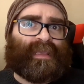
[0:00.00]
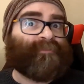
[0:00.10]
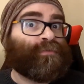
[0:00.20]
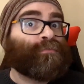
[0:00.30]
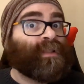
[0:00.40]

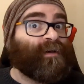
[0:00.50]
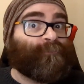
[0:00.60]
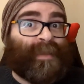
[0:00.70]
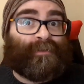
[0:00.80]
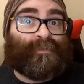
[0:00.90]
If you
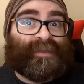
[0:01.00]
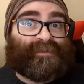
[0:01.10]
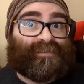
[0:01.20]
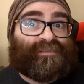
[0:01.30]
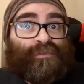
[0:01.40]
love power
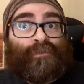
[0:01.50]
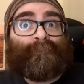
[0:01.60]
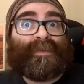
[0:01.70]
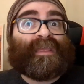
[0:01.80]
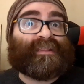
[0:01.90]
metal, this
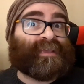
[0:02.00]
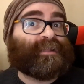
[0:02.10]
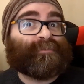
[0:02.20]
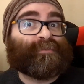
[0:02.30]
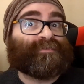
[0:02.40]
could be the
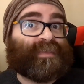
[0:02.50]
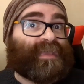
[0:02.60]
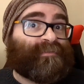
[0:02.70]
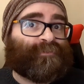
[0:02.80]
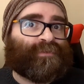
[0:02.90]
album of the
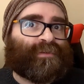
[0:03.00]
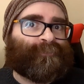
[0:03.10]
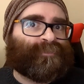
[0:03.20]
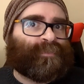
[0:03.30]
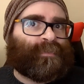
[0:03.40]
year for
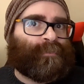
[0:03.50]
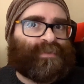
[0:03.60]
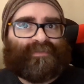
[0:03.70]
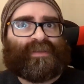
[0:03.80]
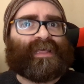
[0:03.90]
you.
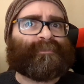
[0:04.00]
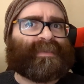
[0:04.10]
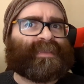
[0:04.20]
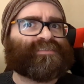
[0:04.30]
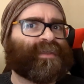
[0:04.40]
But if you're like
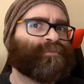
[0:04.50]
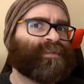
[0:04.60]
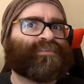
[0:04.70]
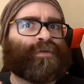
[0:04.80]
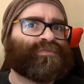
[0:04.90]
me and
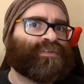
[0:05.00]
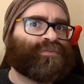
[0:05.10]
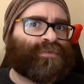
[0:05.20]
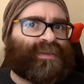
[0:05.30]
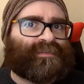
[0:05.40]
generally don't
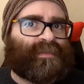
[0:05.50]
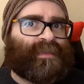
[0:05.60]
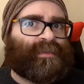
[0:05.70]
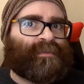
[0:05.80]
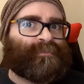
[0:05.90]
enjoy it,
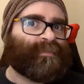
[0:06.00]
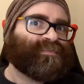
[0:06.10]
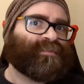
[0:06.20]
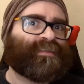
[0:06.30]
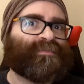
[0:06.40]

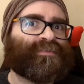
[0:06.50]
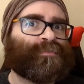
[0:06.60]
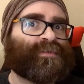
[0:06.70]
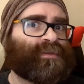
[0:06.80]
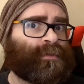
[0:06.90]
maybe still give
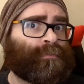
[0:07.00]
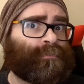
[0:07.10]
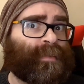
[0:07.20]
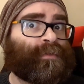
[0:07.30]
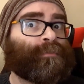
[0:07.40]
this one a
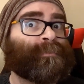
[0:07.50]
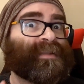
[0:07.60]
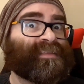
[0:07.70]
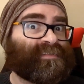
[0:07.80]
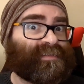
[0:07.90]
go. It could
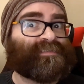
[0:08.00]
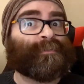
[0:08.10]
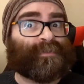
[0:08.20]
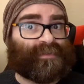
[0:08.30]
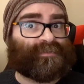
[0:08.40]
pleasantly
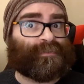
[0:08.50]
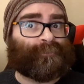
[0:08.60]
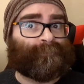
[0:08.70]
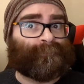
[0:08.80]
surprise you.